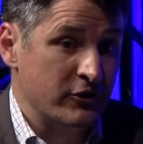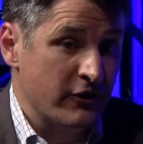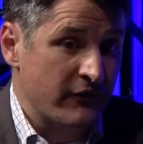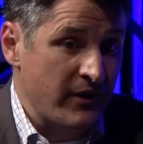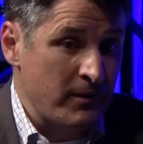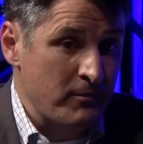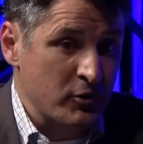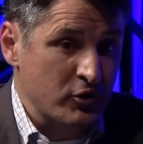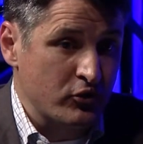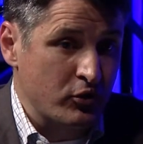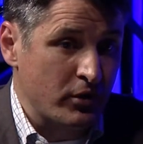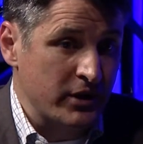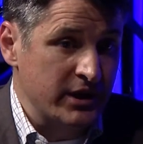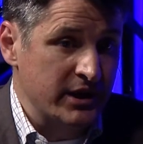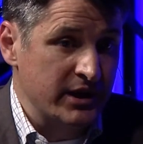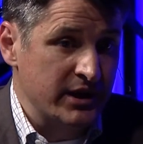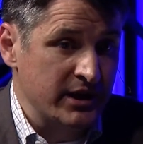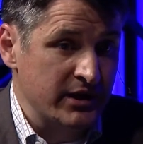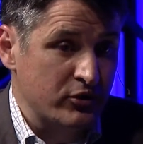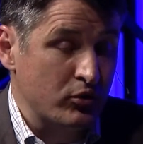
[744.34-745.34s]
in November
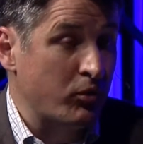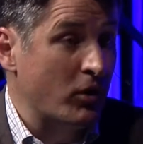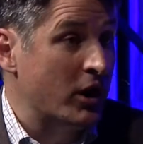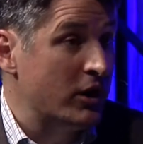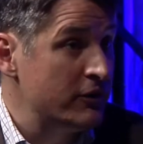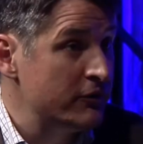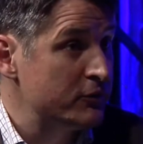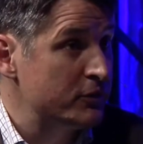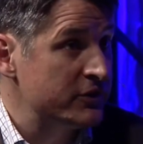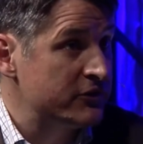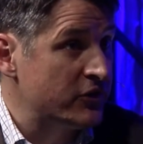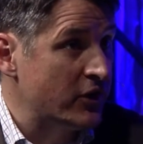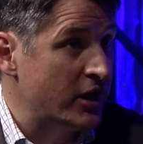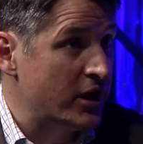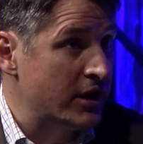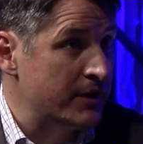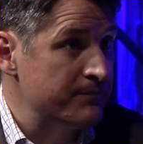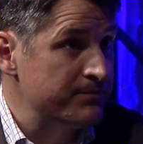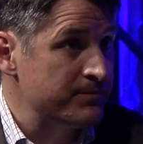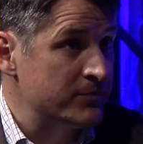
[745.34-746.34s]
2012, we
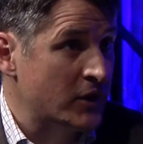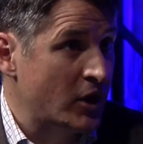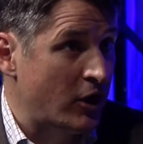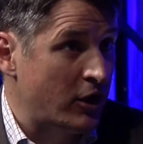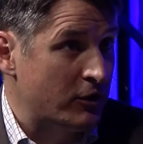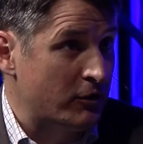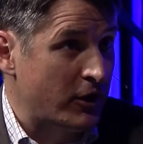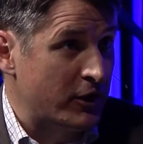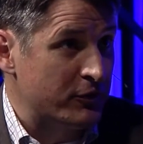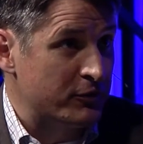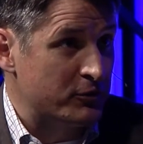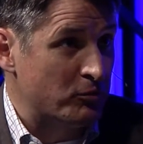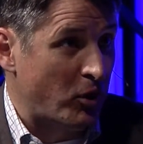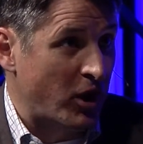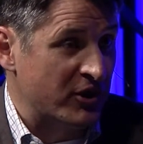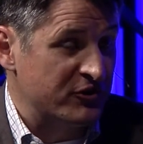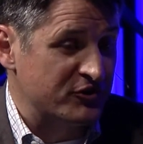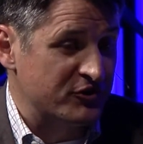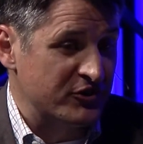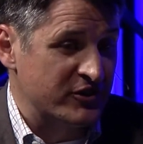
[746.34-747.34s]
saw Colorado and
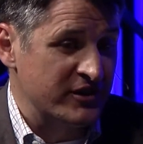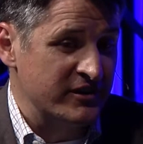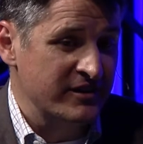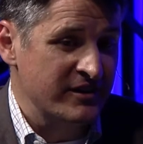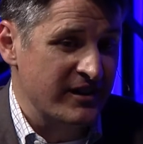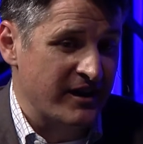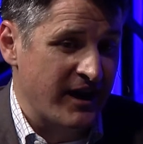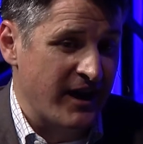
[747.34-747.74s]
Washington.